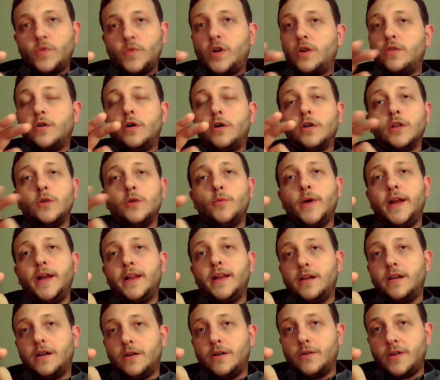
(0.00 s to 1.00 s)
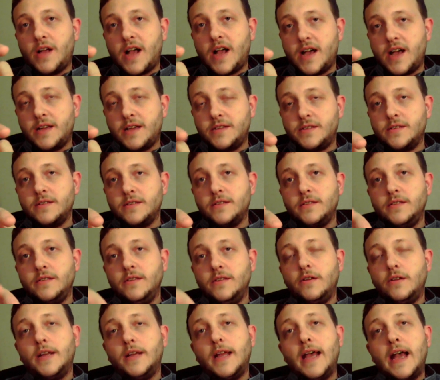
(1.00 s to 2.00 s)
are the only way to go, guys.
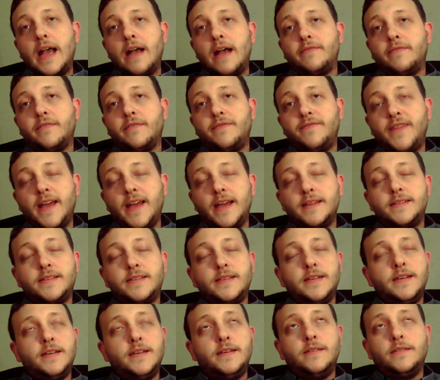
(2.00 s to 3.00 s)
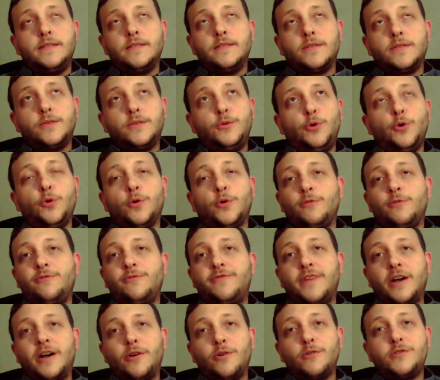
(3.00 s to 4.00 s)
You can have a fancy, cool,
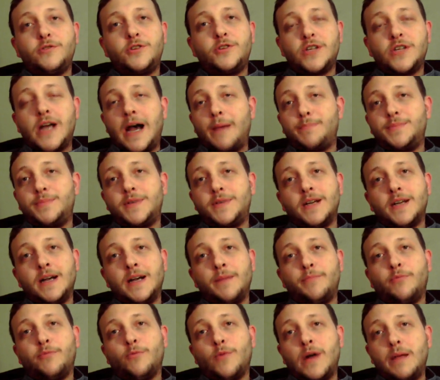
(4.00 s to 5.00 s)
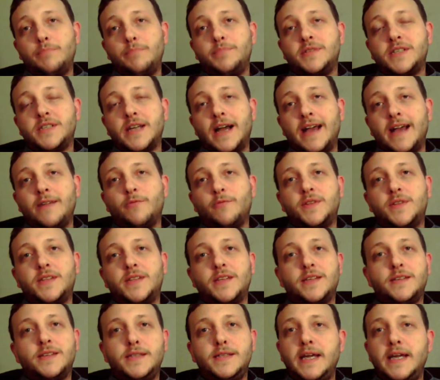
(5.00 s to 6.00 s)
photoshopped up website with
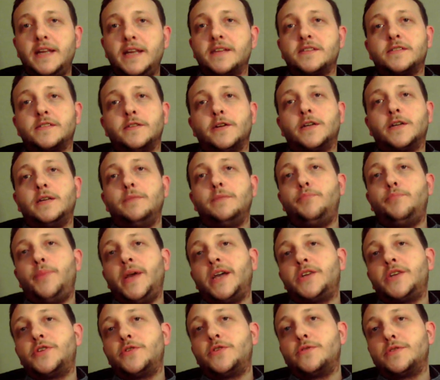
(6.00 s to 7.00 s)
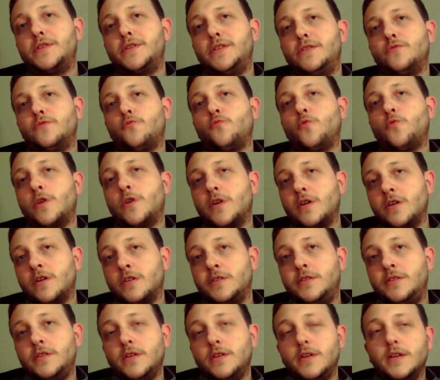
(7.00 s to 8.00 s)
the neatest looking pictures in the
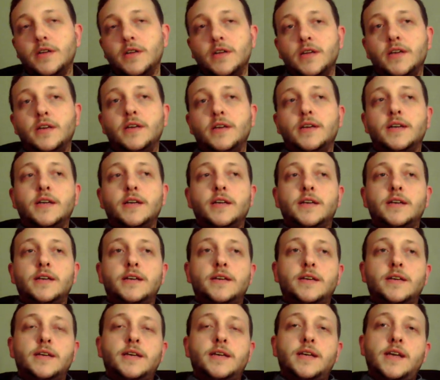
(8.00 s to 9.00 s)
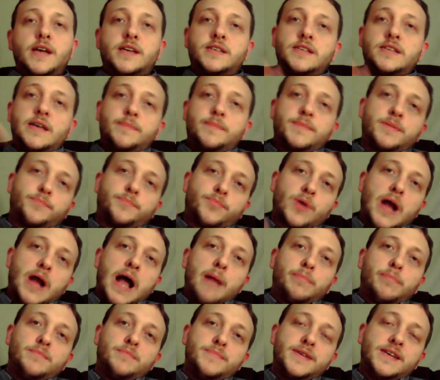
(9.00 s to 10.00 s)
world, except the
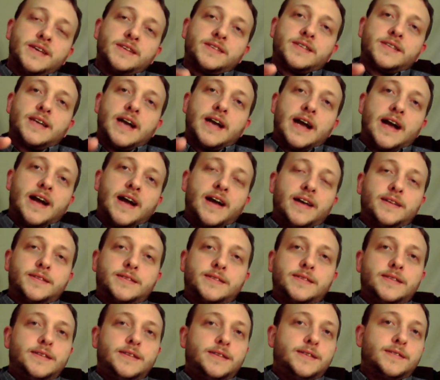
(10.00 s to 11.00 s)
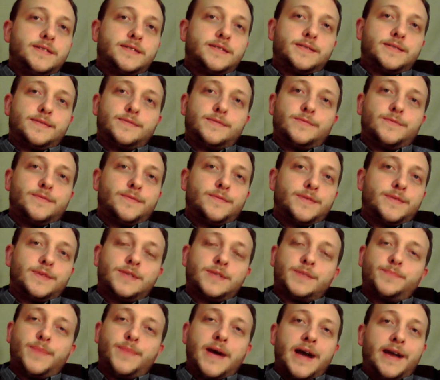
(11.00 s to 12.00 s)
problem is, guys, these
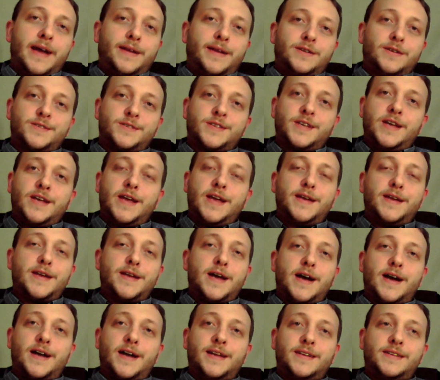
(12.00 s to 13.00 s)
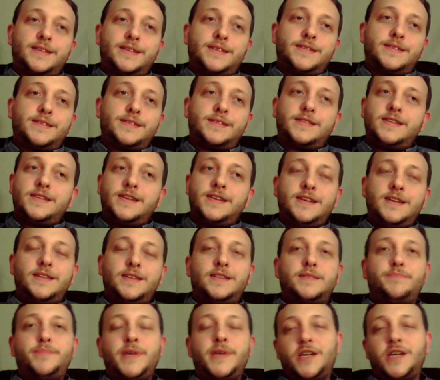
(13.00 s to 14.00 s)
spiders cannot see
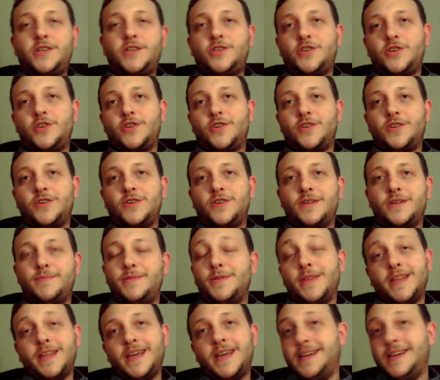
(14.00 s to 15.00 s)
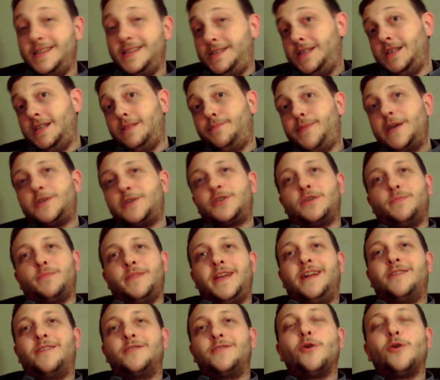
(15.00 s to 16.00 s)
the picture. I mean, they can see the picture,
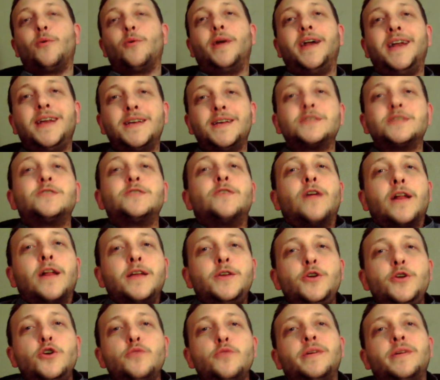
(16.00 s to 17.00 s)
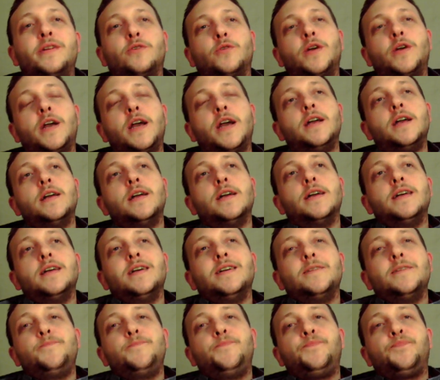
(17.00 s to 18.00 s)
but they don't know what it is. They're not human, okay?
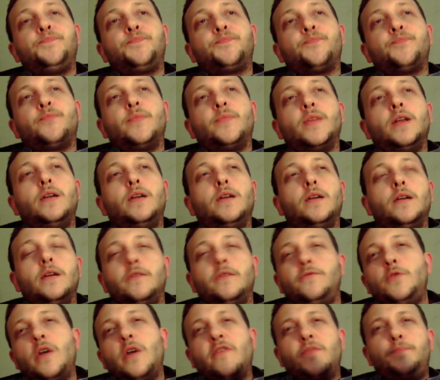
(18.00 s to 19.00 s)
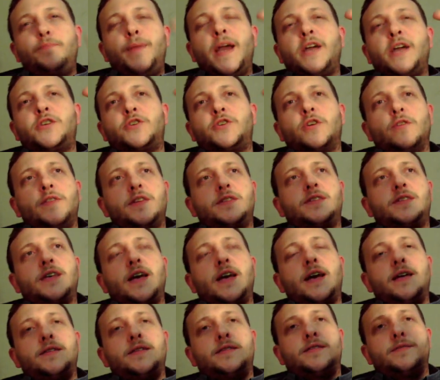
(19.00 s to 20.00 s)
If you have a picture that
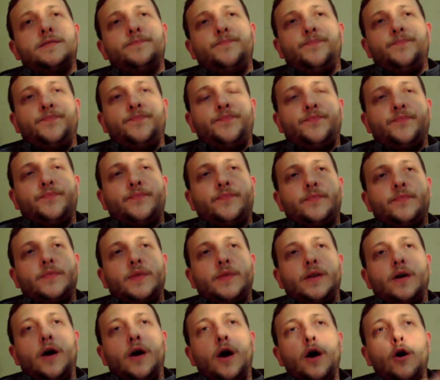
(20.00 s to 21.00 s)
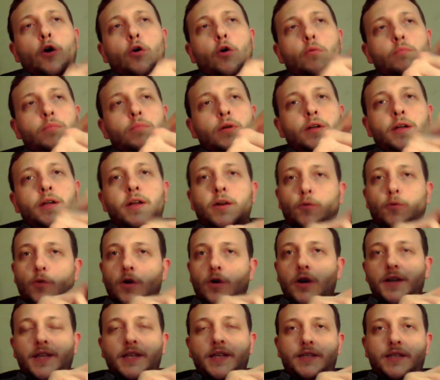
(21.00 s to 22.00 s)
says home and a
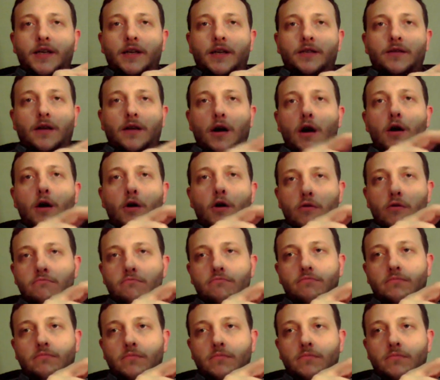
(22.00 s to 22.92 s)
word that says home,